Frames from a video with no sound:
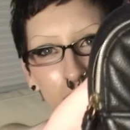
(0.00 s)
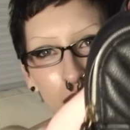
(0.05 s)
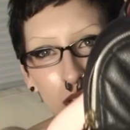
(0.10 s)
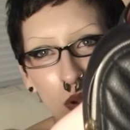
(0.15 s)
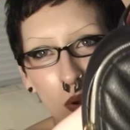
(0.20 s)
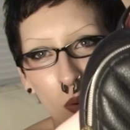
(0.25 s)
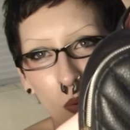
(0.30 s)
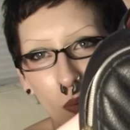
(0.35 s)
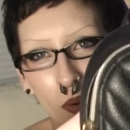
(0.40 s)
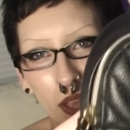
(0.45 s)

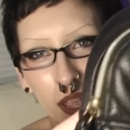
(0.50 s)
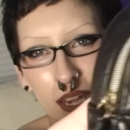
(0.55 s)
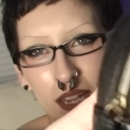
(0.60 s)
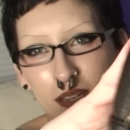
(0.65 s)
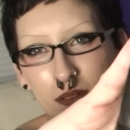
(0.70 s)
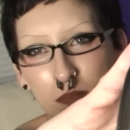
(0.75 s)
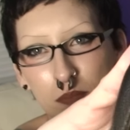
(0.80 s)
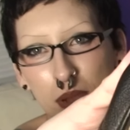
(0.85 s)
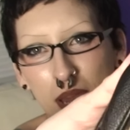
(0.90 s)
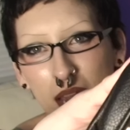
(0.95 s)

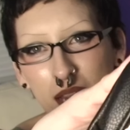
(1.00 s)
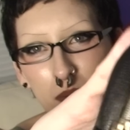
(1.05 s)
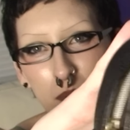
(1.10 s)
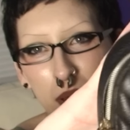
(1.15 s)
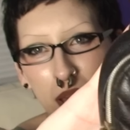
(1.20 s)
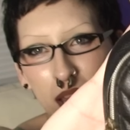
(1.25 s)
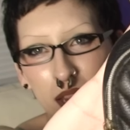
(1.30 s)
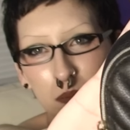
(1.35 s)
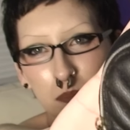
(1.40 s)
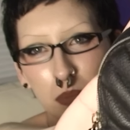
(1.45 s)
coin
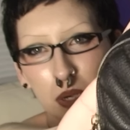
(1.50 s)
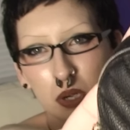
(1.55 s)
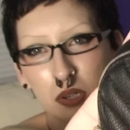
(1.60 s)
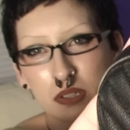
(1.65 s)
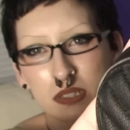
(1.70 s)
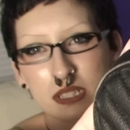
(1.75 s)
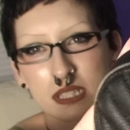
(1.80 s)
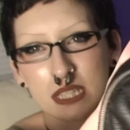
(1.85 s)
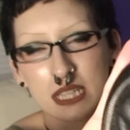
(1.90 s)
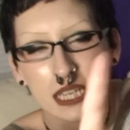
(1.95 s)
backpack
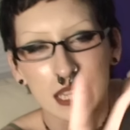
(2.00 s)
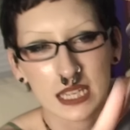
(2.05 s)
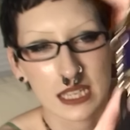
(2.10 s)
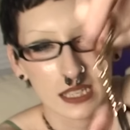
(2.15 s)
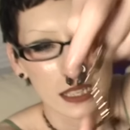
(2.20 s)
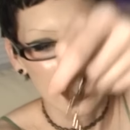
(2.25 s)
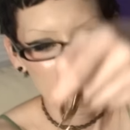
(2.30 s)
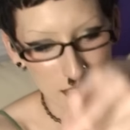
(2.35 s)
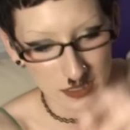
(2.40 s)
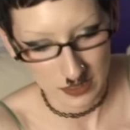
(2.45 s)
purse thing.